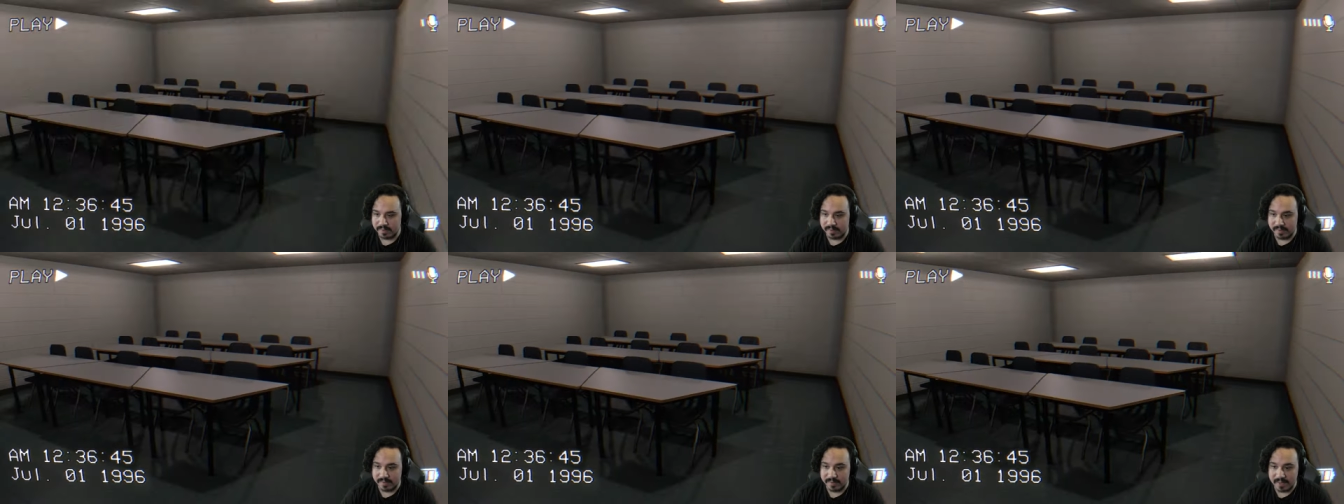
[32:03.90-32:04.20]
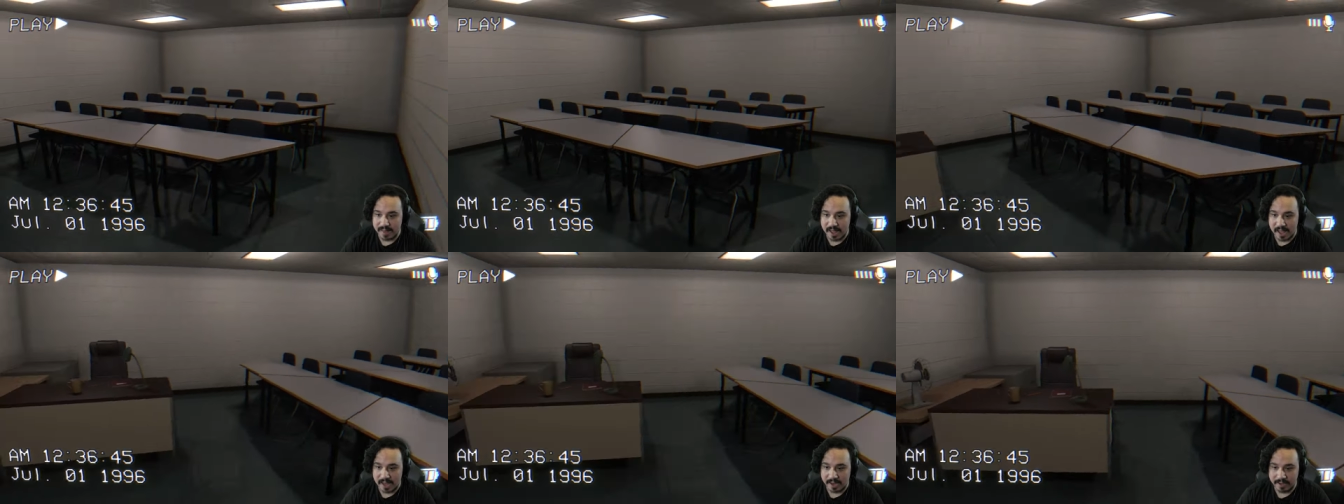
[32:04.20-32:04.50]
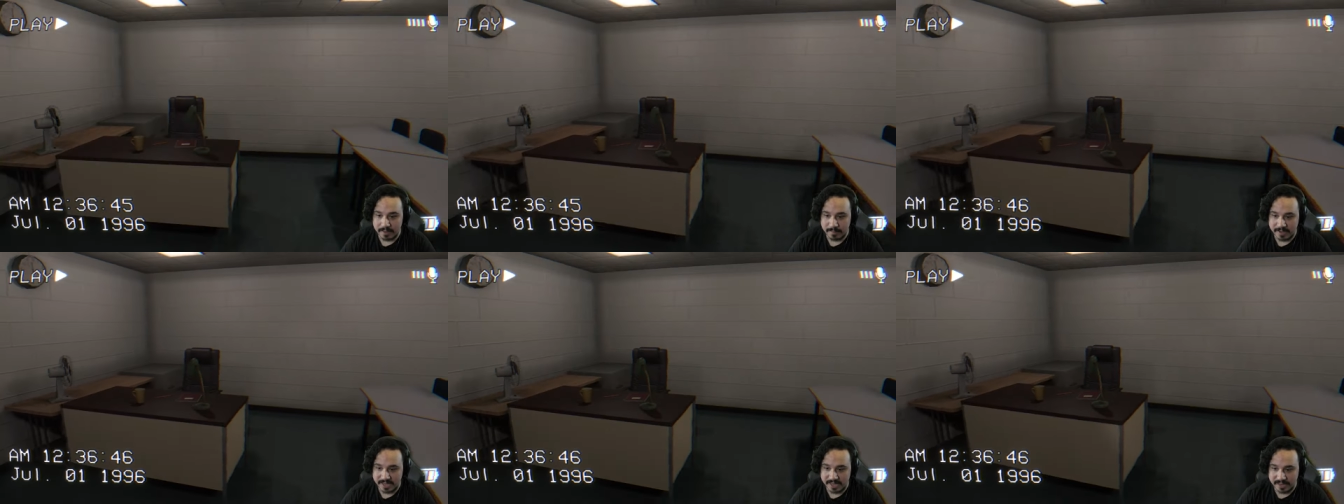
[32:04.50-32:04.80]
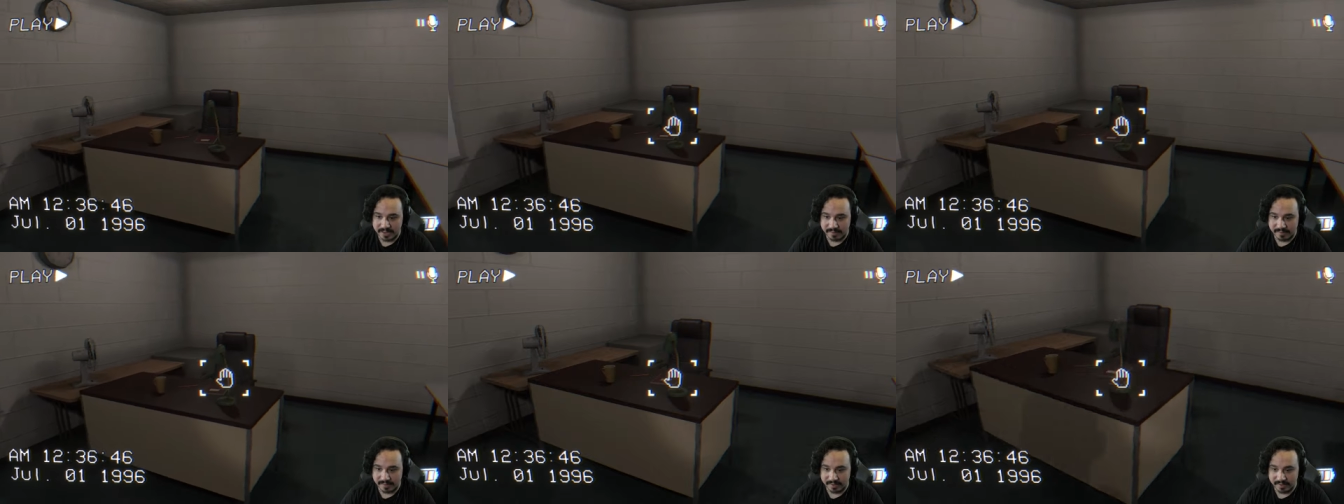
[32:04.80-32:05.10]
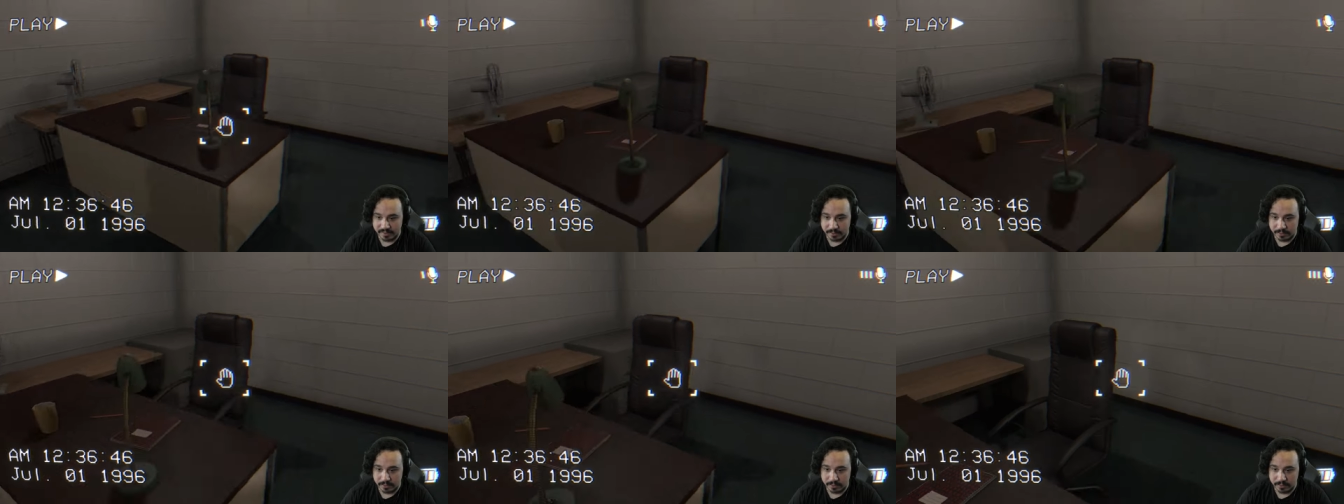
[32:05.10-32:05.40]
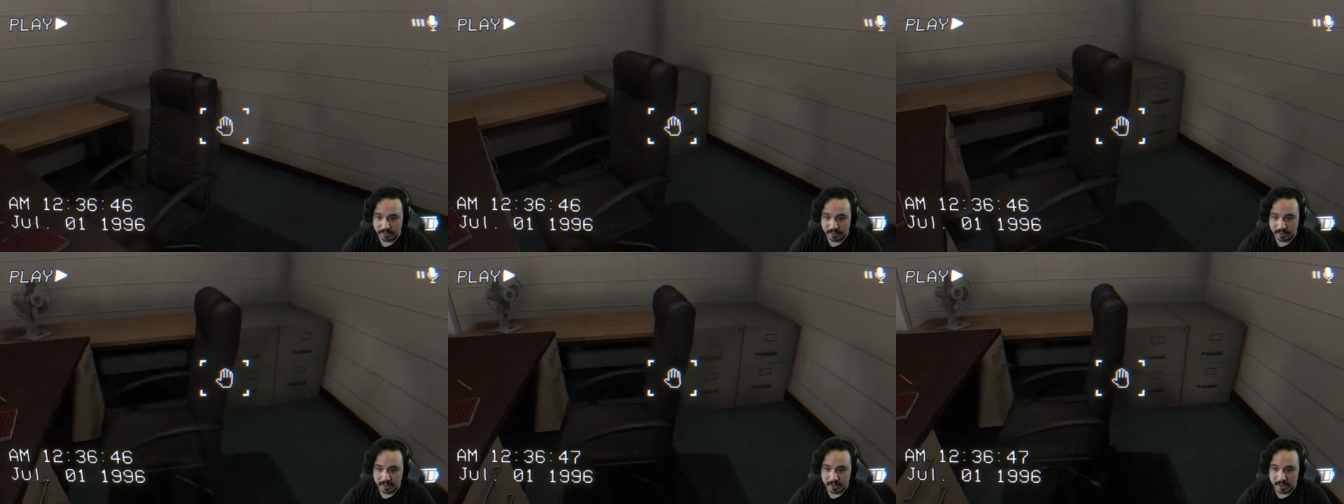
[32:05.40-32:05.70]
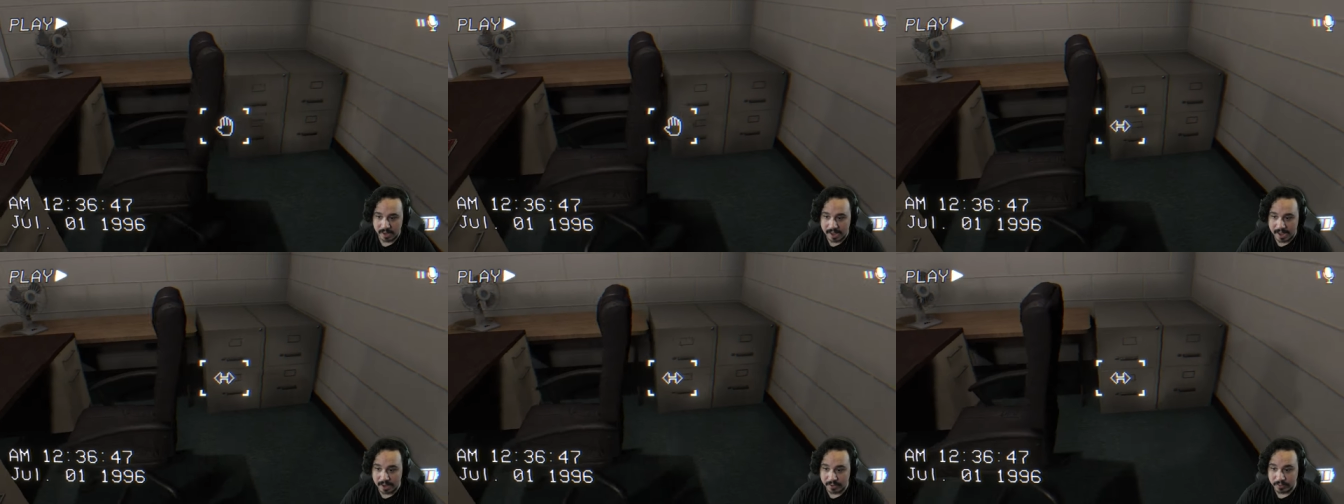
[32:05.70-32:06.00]
is not going to be easy, dude.
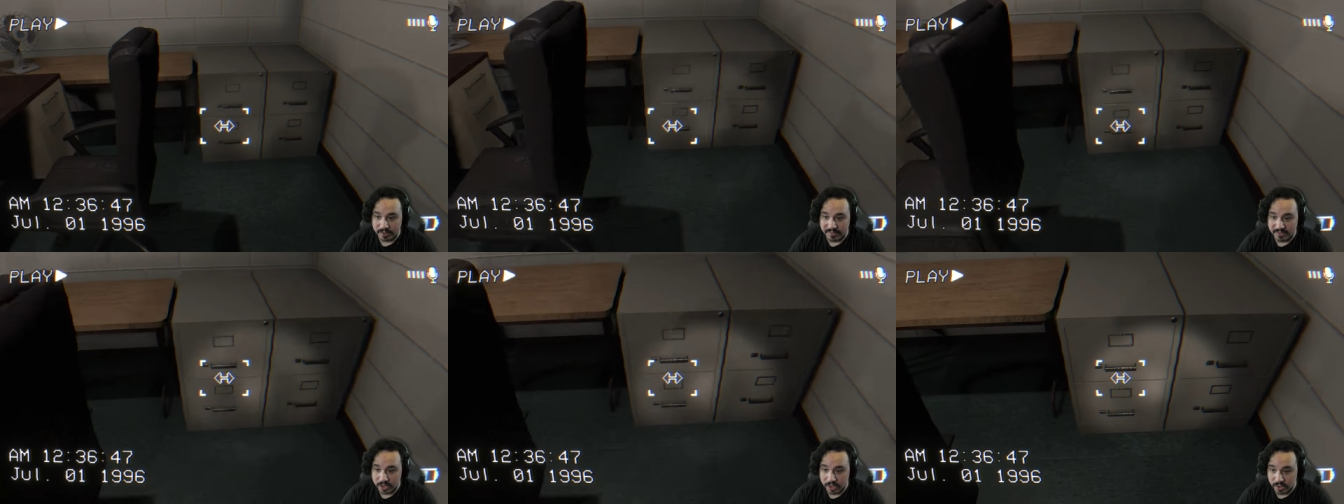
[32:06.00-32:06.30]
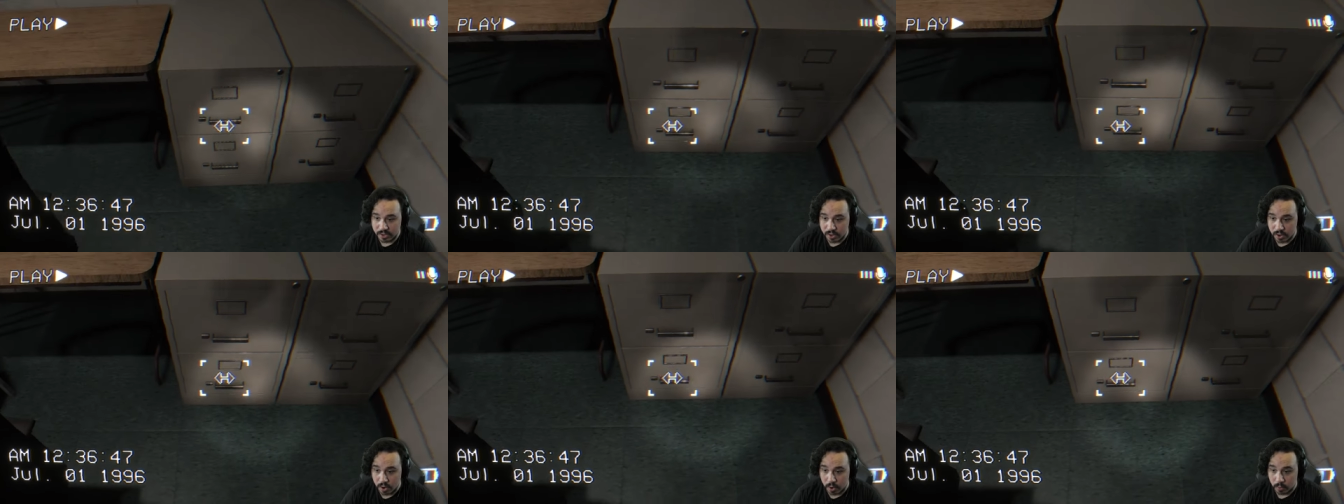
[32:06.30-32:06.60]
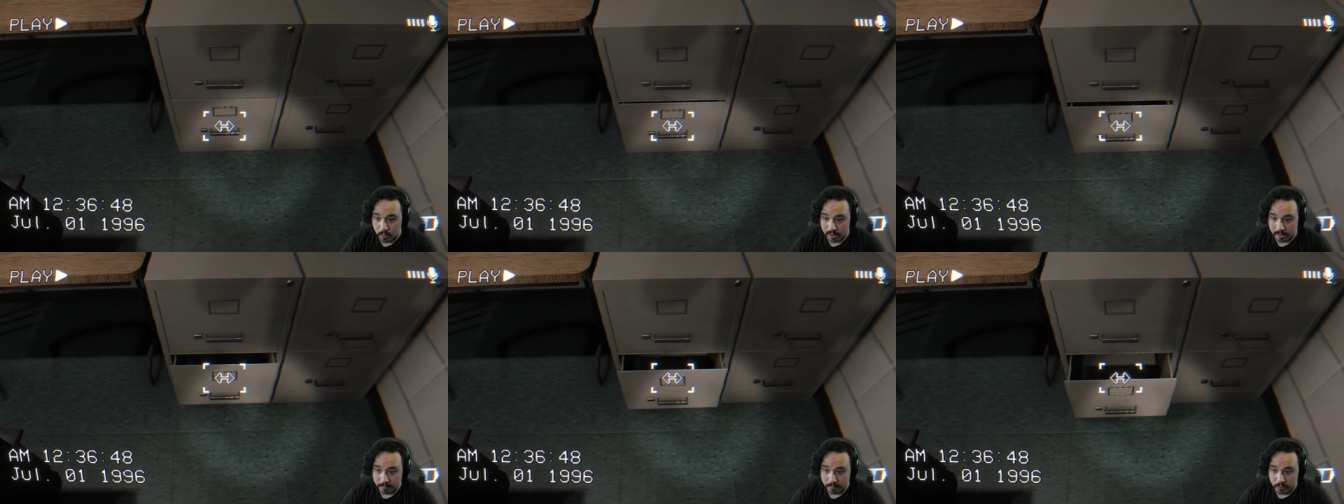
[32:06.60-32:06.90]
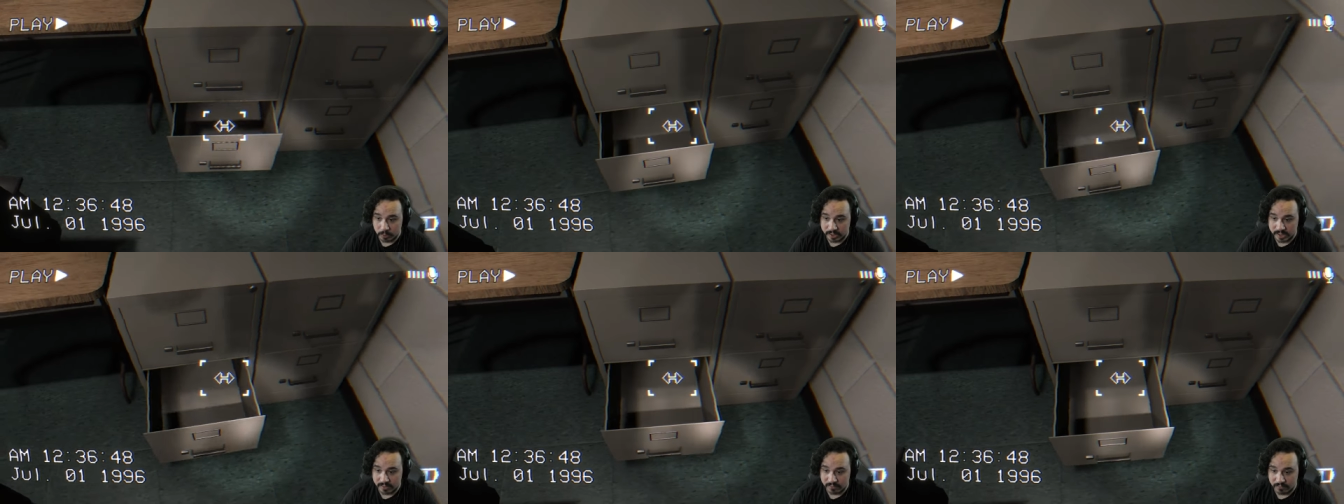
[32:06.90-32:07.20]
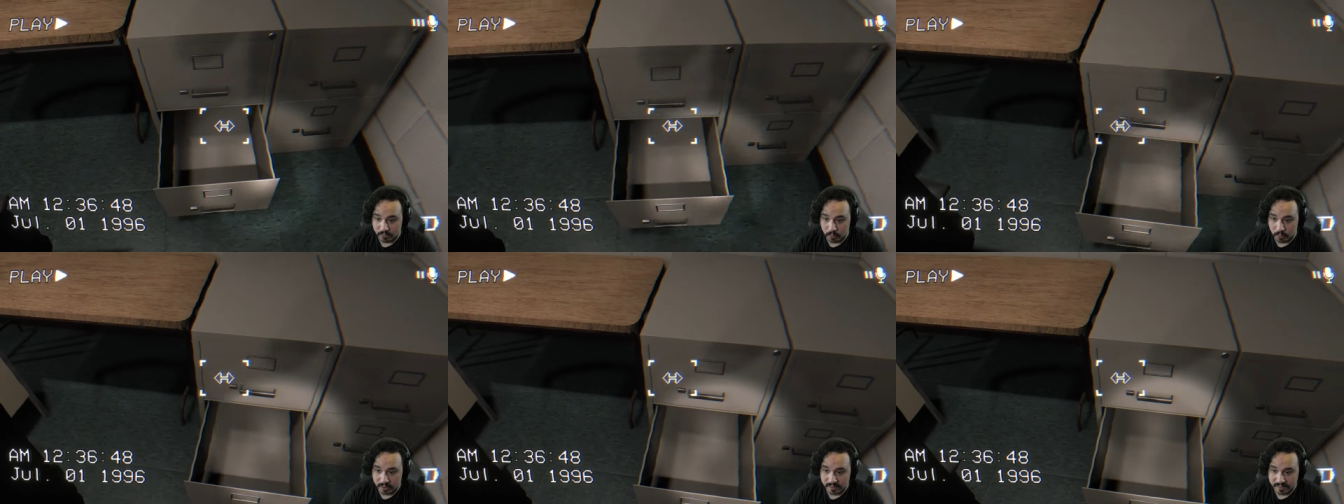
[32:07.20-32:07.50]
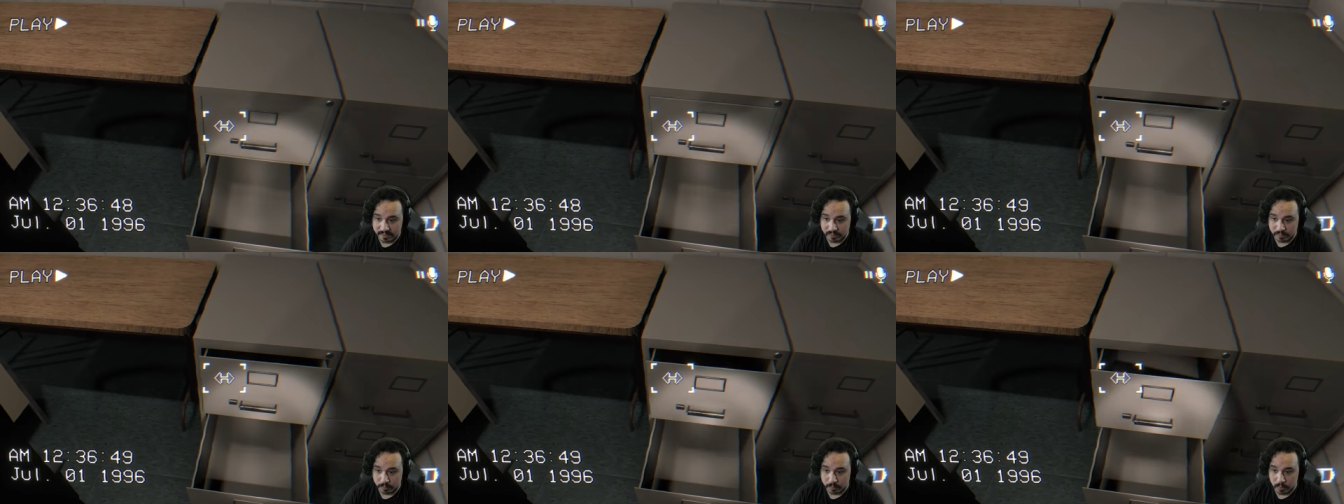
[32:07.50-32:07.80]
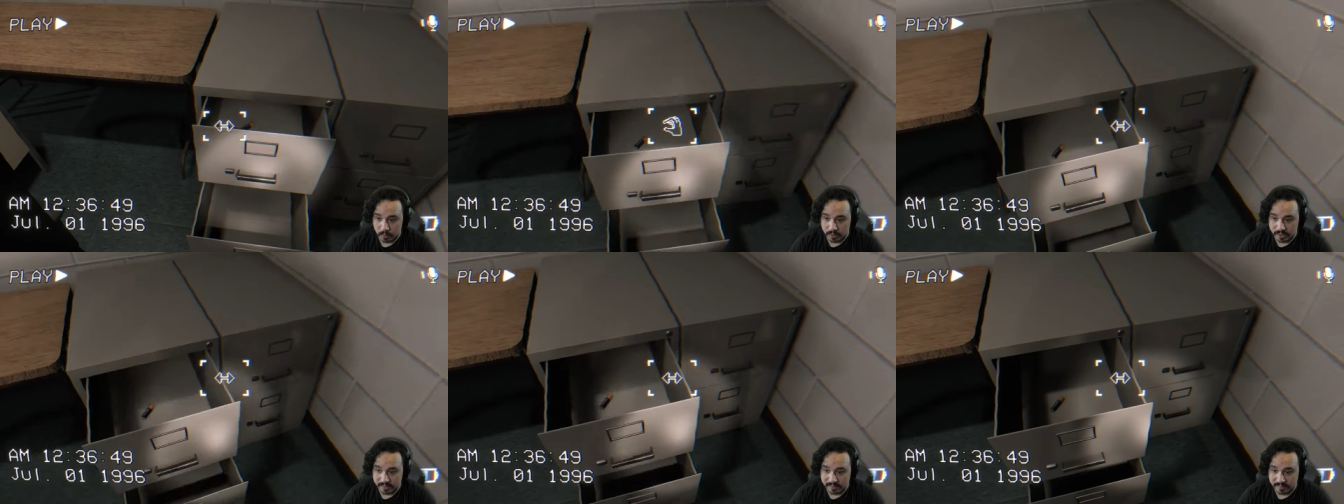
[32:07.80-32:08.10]
I don't even know what I'm looking for at this
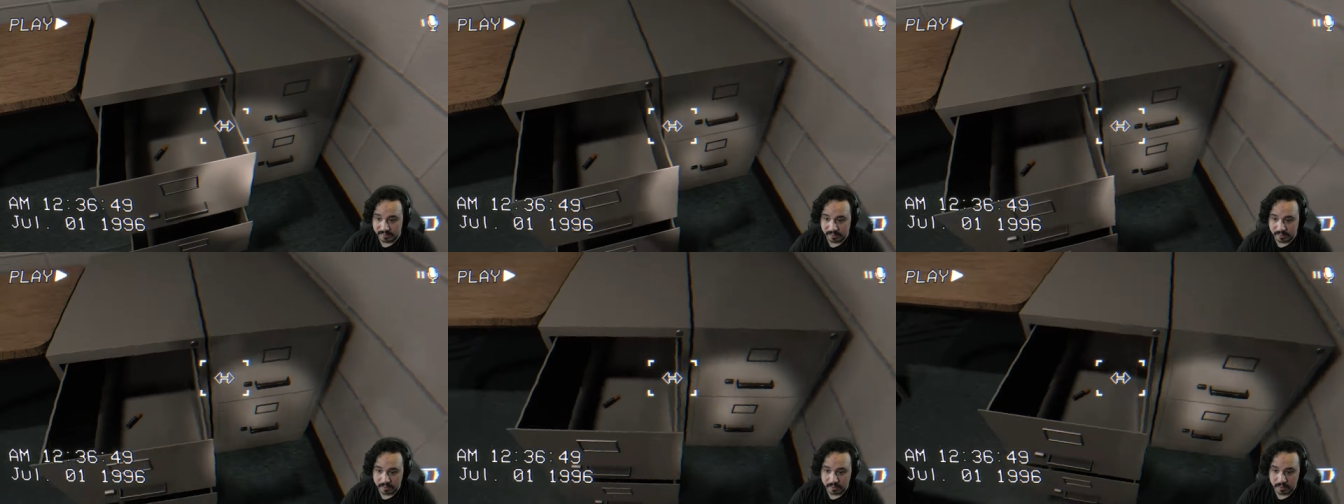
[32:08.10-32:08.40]
point.